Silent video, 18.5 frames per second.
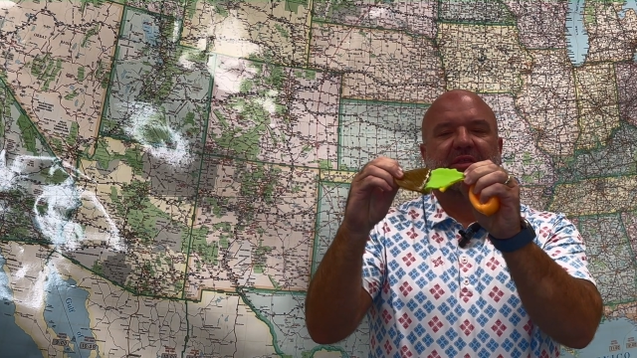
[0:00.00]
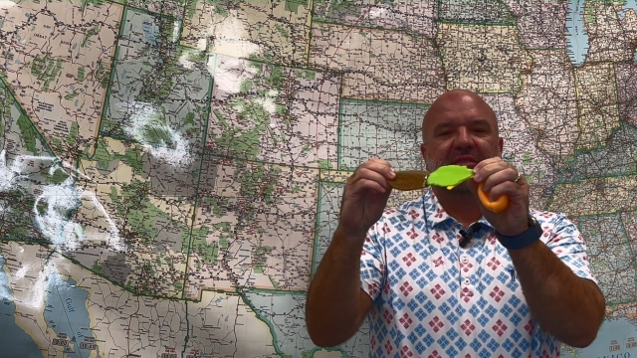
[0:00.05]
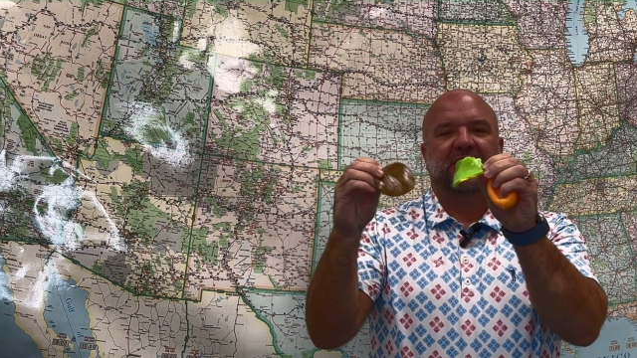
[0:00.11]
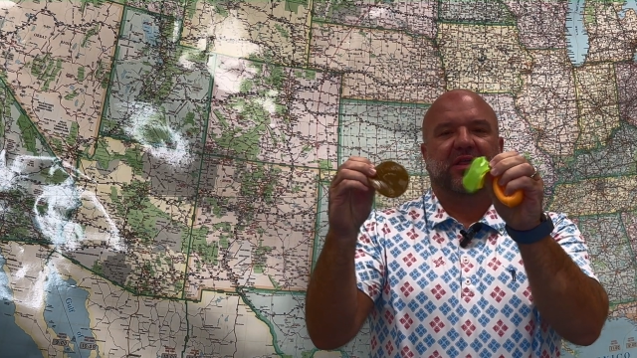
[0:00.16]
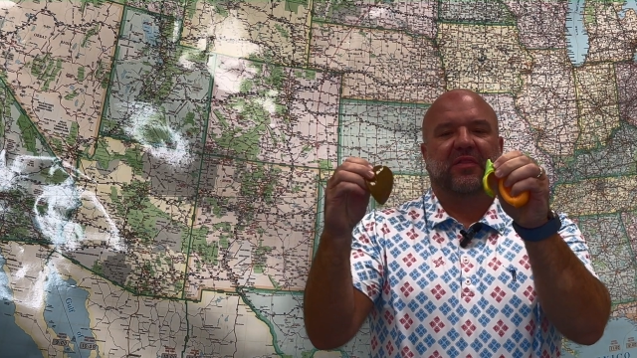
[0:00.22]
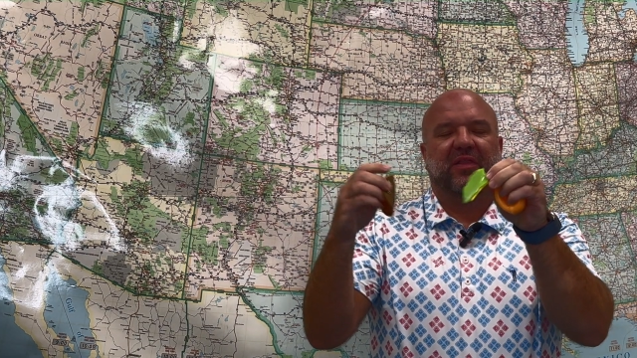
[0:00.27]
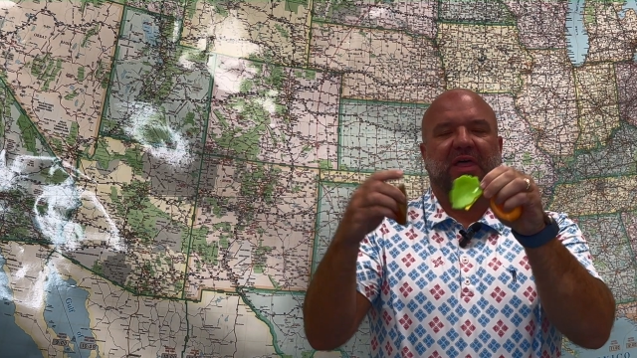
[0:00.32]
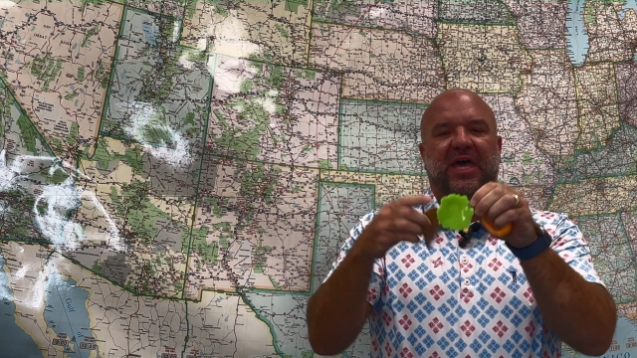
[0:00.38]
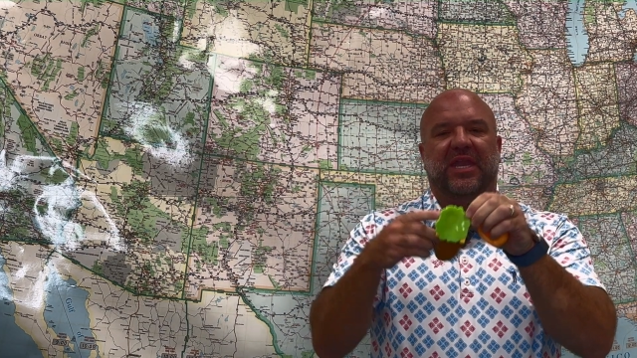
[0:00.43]

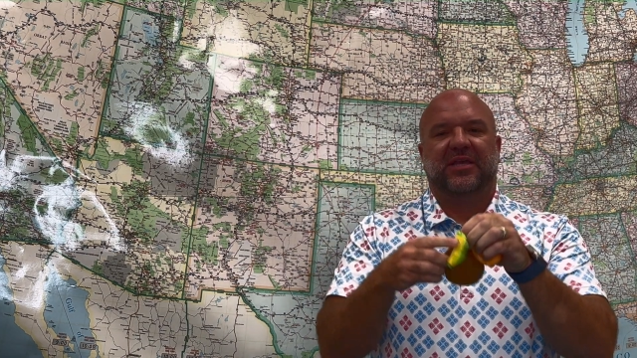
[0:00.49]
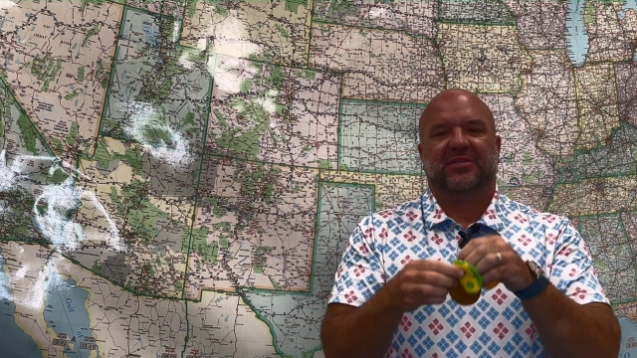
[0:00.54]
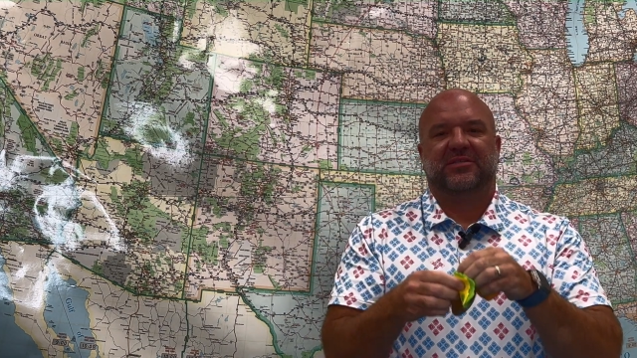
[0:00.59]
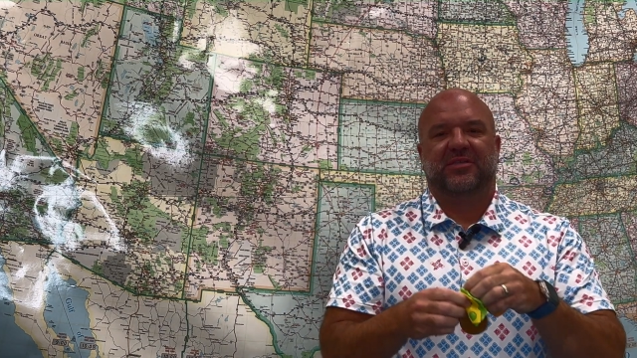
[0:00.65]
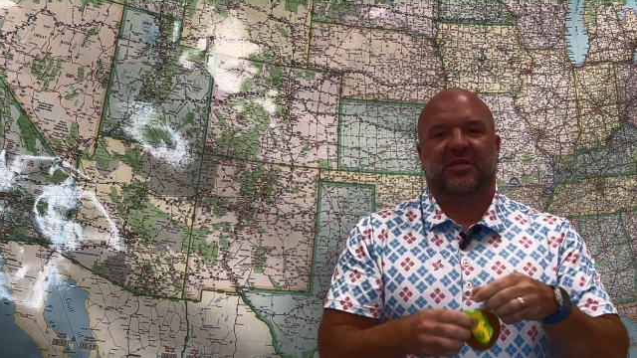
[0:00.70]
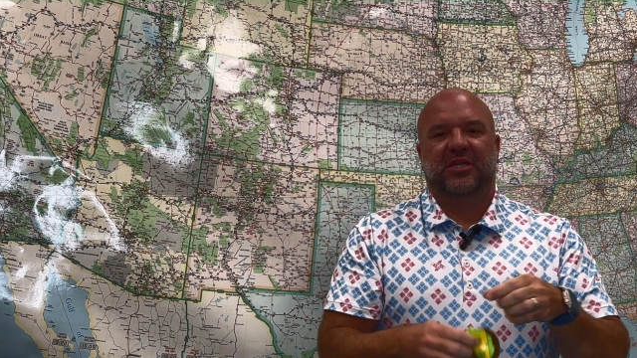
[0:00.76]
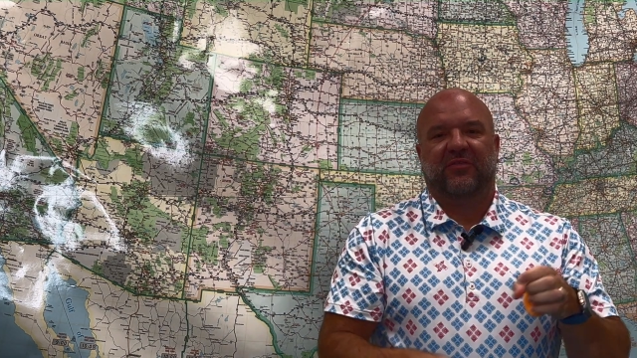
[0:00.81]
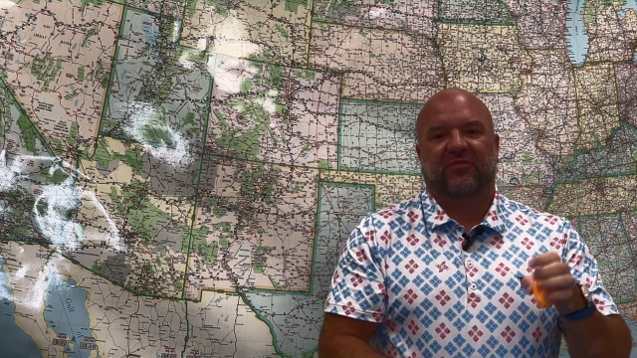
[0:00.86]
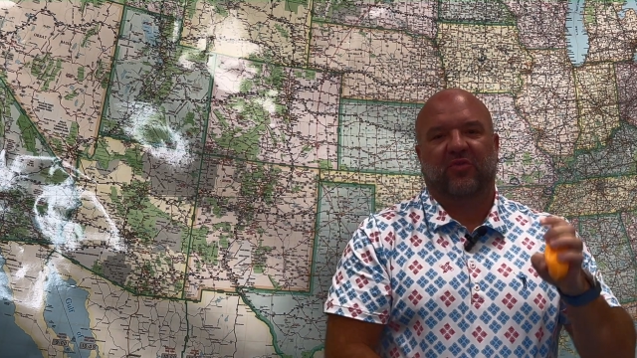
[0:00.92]
the
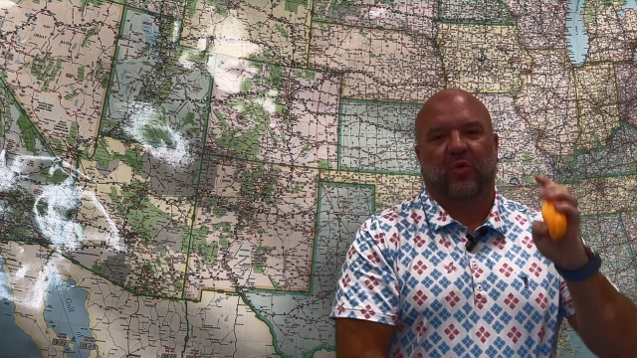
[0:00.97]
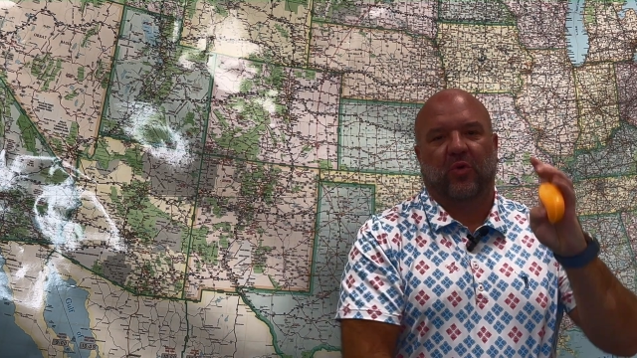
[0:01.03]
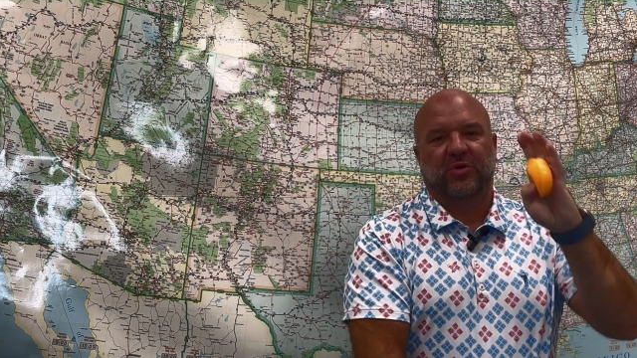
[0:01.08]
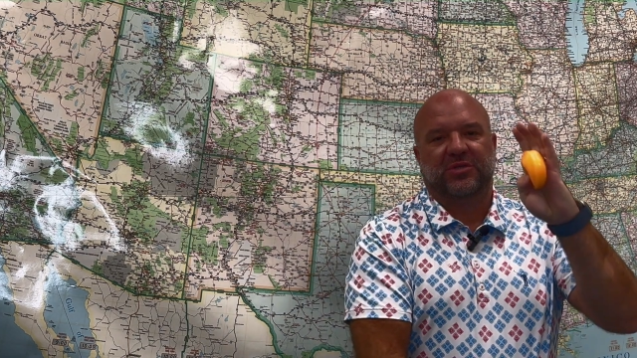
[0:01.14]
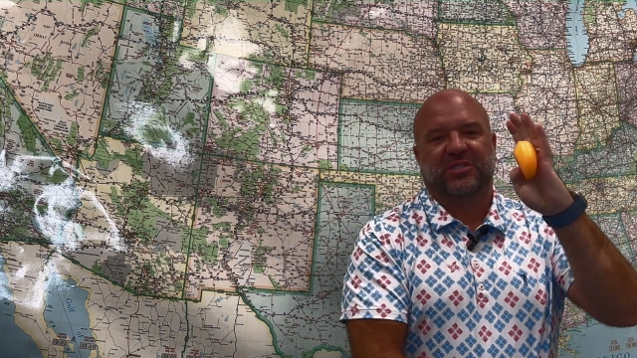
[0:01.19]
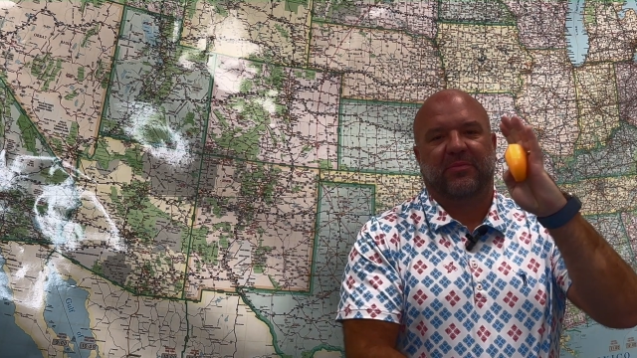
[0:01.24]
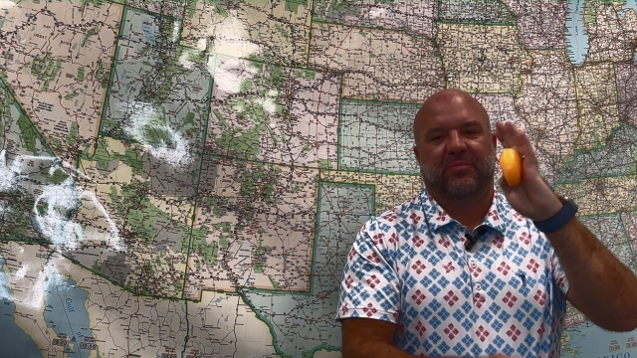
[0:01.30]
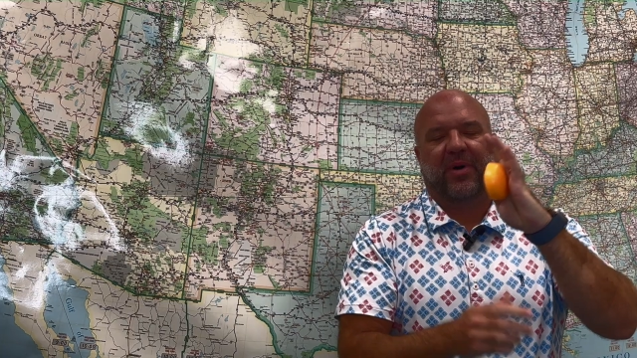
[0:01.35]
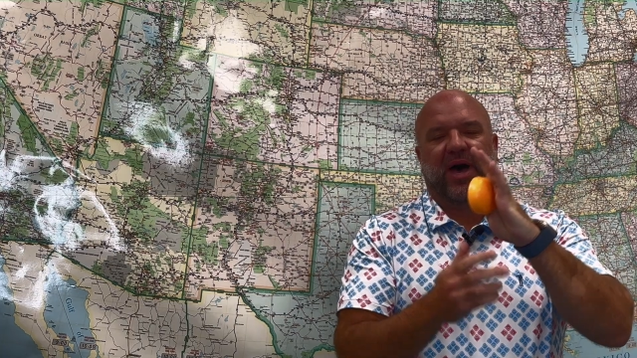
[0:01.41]
lettuce, and of
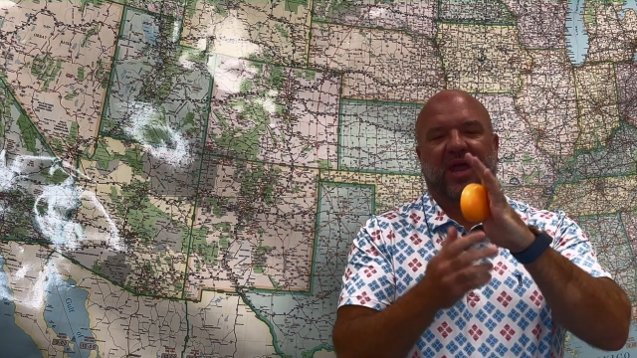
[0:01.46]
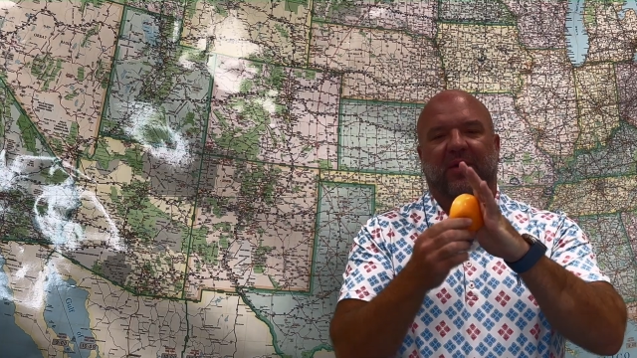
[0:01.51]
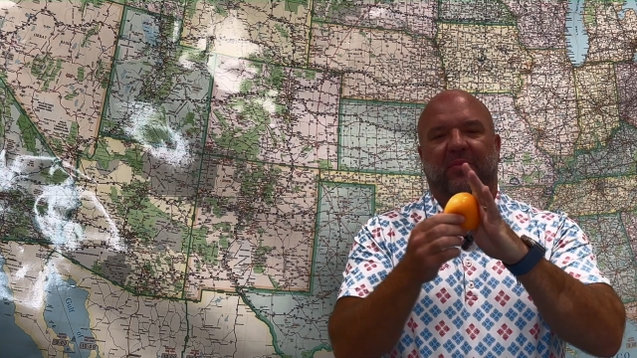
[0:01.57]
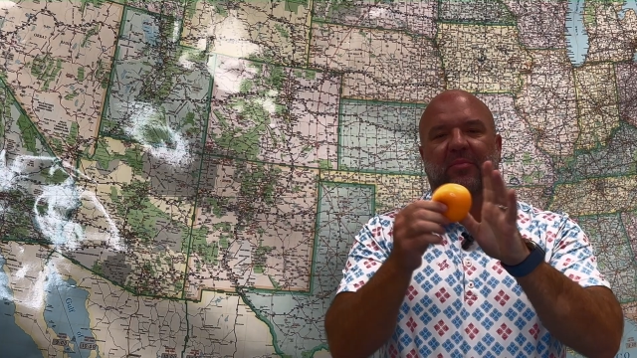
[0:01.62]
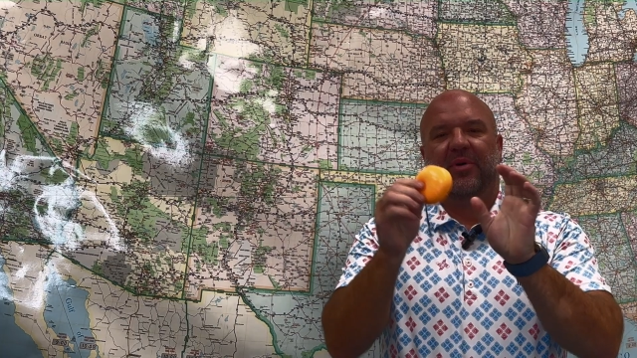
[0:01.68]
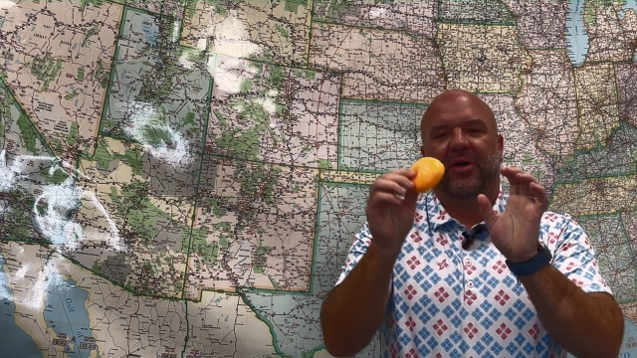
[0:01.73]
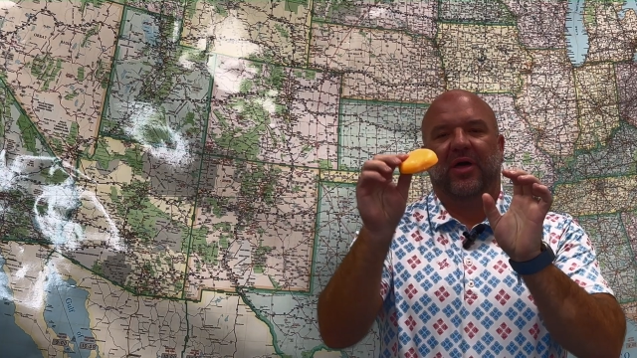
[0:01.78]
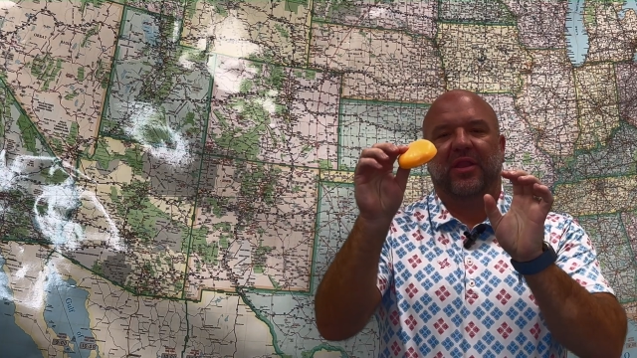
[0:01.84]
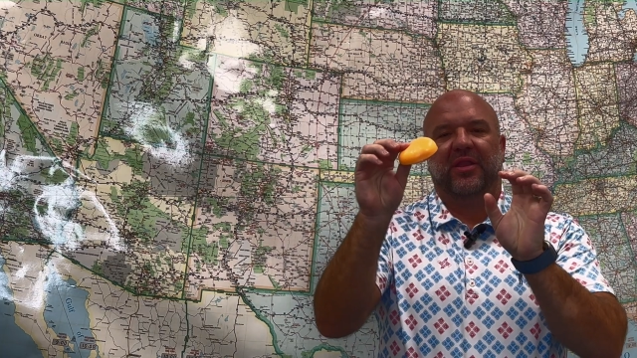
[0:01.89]
course the
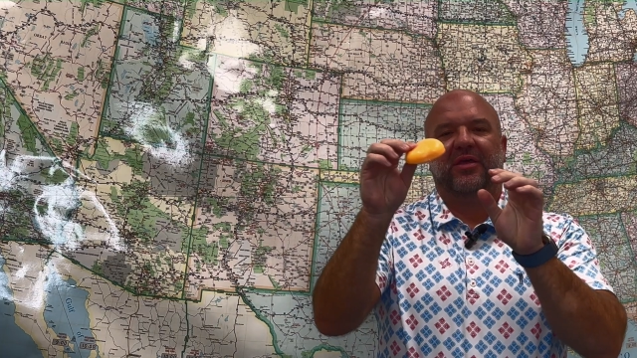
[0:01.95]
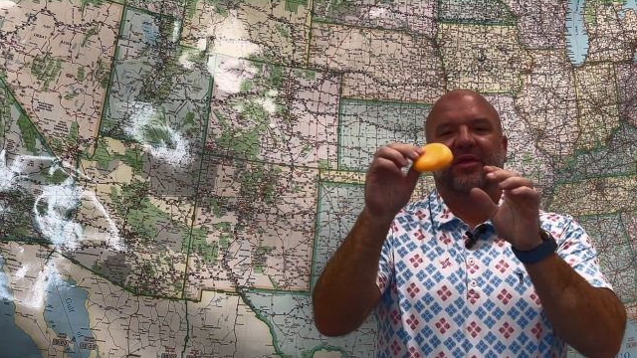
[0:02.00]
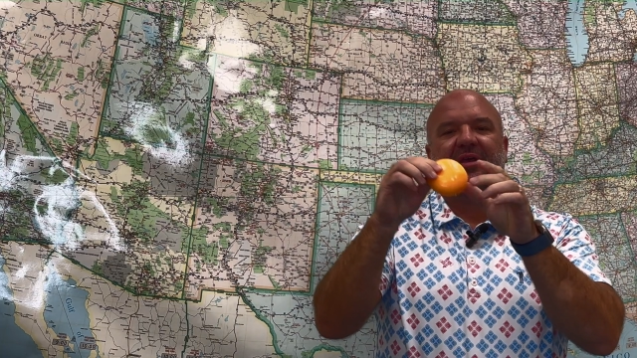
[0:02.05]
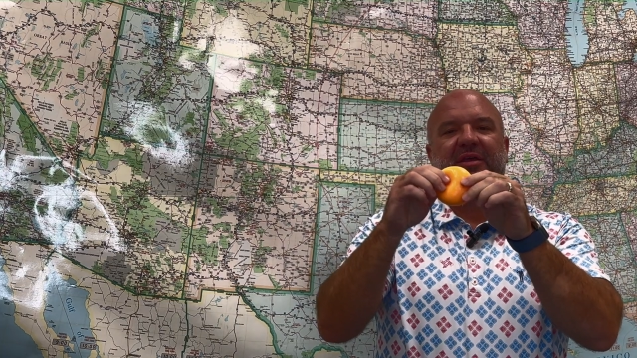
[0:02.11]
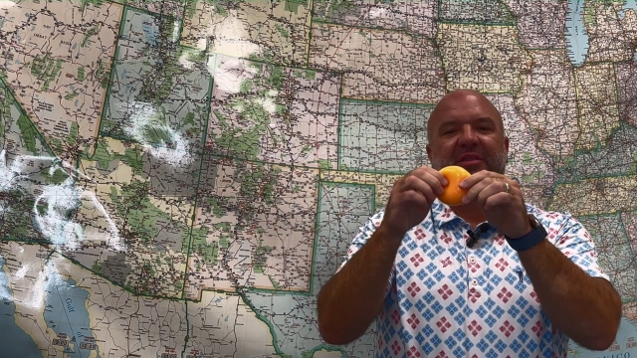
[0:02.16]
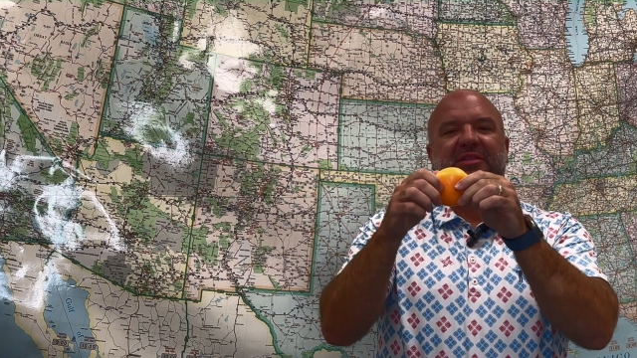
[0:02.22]
bottom bun.